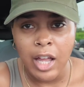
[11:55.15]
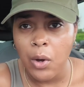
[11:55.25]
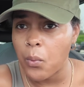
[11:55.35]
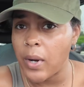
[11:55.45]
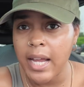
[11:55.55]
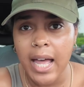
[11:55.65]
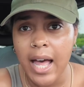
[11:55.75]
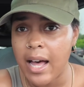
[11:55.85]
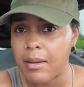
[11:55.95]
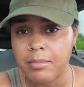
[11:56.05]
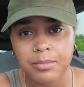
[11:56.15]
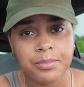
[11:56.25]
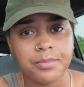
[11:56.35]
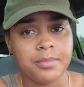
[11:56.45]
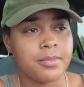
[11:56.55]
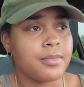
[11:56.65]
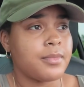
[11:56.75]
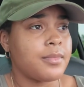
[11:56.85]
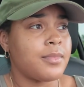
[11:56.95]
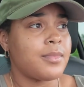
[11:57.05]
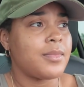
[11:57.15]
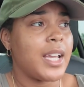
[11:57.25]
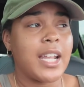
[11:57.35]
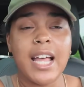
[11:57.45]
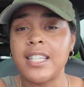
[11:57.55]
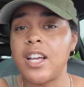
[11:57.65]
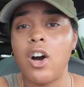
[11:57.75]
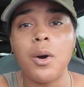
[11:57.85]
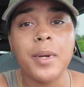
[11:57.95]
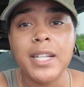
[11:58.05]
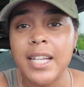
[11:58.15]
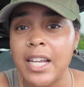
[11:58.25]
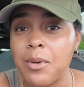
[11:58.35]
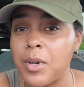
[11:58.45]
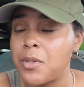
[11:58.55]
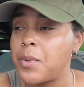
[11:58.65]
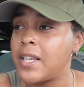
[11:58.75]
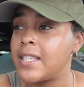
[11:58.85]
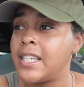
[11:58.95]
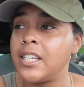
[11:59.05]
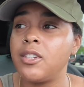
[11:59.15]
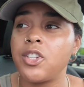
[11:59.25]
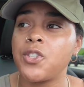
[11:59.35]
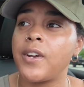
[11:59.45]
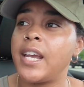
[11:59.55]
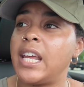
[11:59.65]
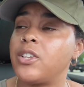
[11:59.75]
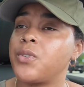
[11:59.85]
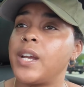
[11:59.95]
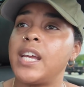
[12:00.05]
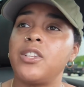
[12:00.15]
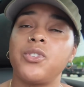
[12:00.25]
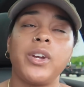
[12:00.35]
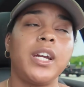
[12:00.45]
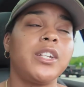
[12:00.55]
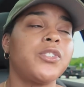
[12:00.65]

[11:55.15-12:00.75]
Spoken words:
we up. And that's all we did, was we continued to trade and trade and trade